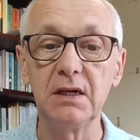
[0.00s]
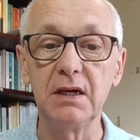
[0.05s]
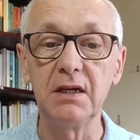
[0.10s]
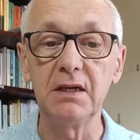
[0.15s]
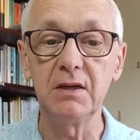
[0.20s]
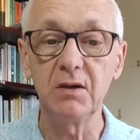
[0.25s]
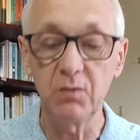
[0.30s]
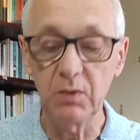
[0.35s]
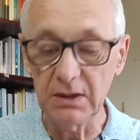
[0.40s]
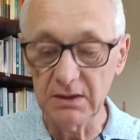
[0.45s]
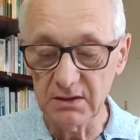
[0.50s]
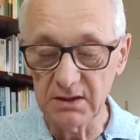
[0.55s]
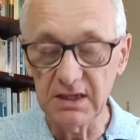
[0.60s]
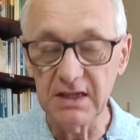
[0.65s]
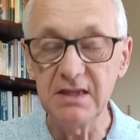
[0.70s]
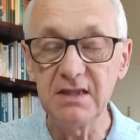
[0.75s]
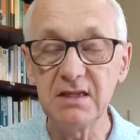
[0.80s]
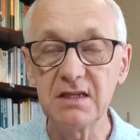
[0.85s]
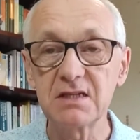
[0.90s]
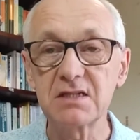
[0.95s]
And well,
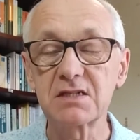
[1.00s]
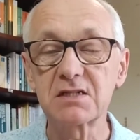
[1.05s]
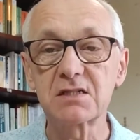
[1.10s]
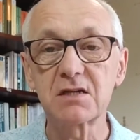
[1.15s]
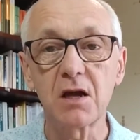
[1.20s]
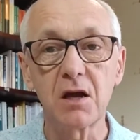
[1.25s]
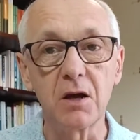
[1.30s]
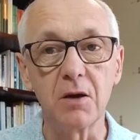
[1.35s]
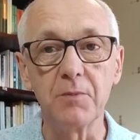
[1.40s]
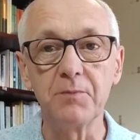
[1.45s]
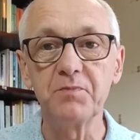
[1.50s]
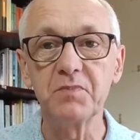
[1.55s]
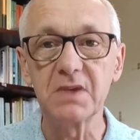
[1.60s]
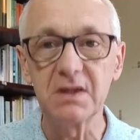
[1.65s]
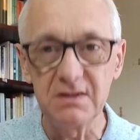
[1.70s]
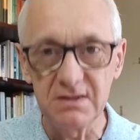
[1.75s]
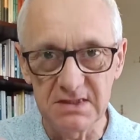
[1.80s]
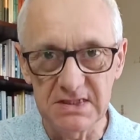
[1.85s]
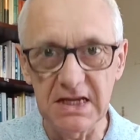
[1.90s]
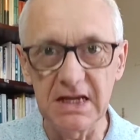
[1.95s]
in this psalm,
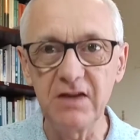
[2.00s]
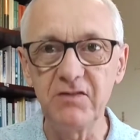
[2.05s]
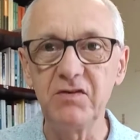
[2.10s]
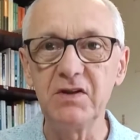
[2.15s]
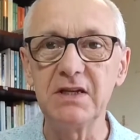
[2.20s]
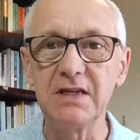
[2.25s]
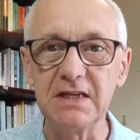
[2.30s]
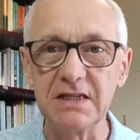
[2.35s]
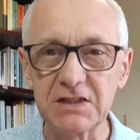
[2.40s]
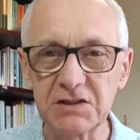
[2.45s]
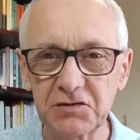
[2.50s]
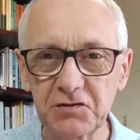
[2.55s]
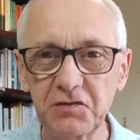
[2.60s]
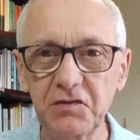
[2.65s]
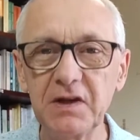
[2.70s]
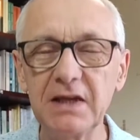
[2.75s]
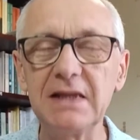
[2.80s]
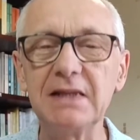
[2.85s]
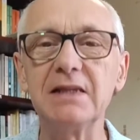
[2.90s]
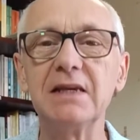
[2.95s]
David is
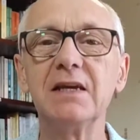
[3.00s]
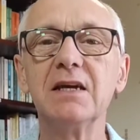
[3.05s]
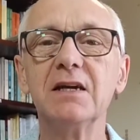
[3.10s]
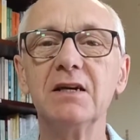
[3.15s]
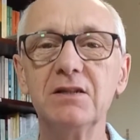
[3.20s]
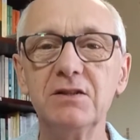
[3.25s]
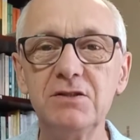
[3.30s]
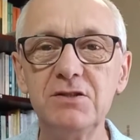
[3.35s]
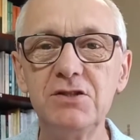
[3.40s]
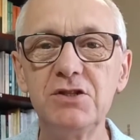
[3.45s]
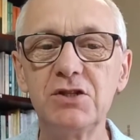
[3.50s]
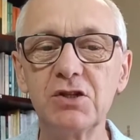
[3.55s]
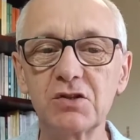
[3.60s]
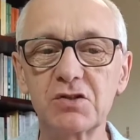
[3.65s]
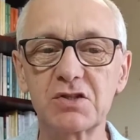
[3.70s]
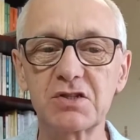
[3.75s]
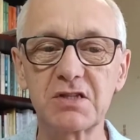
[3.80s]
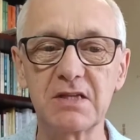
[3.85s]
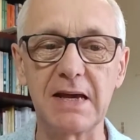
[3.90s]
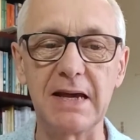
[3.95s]
feeling
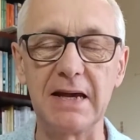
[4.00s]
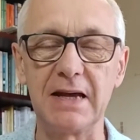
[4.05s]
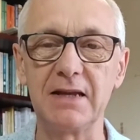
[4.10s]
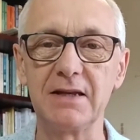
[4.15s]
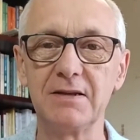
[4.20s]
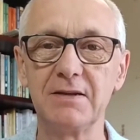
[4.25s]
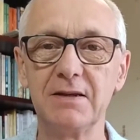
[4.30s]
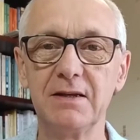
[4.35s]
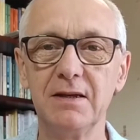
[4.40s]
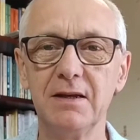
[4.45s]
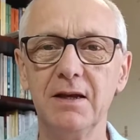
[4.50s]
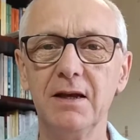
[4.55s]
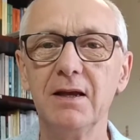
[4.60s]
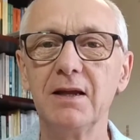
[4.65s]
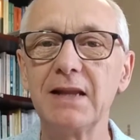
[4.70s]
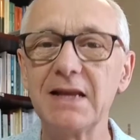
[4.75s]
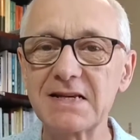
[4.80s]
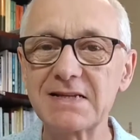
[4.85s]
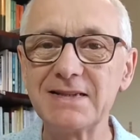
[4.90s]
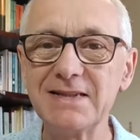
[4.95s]
just that.
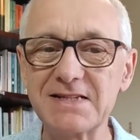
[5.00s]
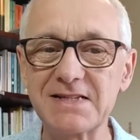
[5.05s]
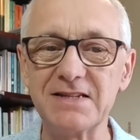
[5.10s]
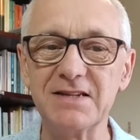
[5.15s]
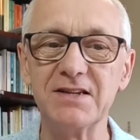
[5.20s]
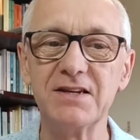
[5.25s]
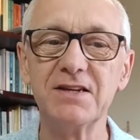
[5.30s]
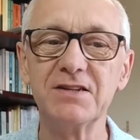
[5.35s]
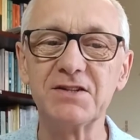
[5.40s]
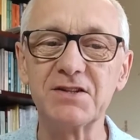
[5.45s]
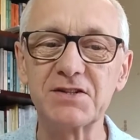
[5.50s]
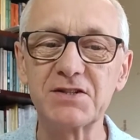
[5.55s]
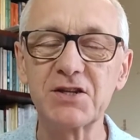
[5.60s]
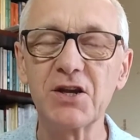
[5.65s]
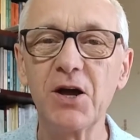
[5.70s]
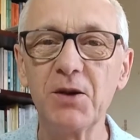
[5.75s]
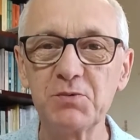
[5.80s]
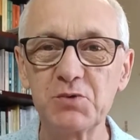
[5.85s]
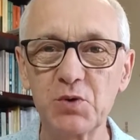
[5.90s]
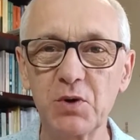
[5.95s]
Let's listen to
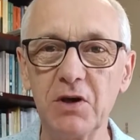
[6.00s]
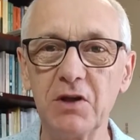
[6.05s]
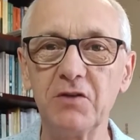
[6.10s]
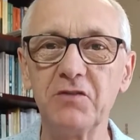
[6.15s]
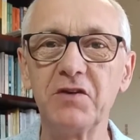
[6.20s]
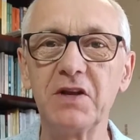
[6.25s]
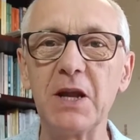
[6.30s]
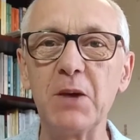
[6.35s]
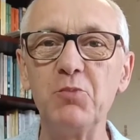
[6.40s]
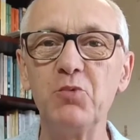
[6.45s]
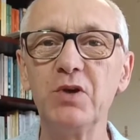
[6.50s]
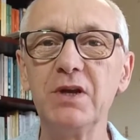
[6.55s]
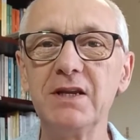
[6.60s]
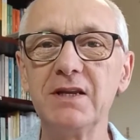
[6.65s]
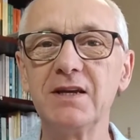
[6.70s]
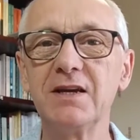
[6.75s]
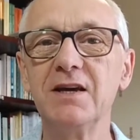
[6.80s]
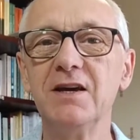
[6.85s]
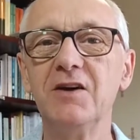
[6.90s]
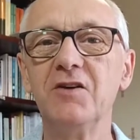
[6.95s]
Psalm 12, and I'm
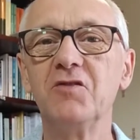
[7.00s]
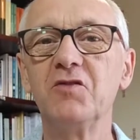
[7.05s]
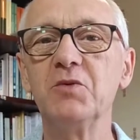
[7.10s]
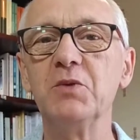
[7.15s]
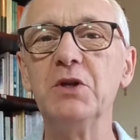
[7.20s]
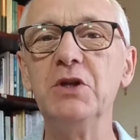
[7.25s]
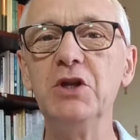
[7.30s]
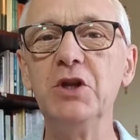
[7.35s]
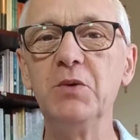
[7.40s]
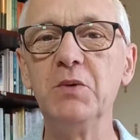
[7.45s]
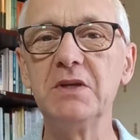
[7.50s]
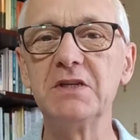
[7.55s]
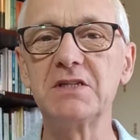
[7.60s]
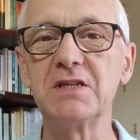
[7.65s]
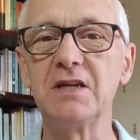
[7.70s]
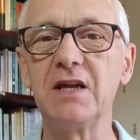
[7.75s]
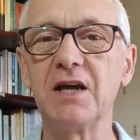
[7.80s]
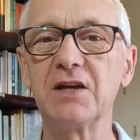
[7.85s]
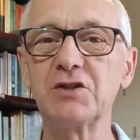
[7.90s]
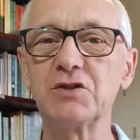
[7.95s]
reading from the New
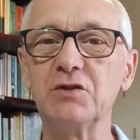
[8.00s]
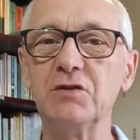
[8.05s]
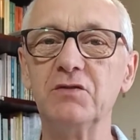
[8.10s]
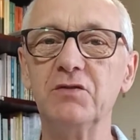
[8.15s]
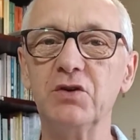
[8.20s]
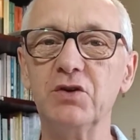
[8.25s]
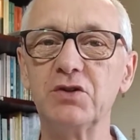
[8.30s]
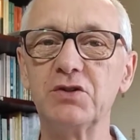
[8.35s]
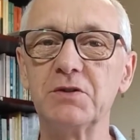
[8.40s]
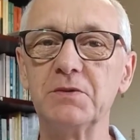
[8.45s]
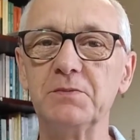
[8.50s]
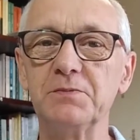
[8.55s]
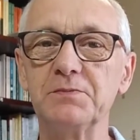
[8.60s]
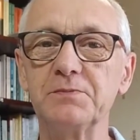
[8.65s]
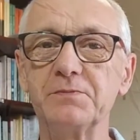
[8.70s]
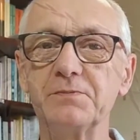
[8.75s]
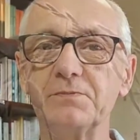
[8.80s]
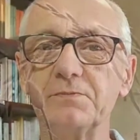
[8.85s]
International Version.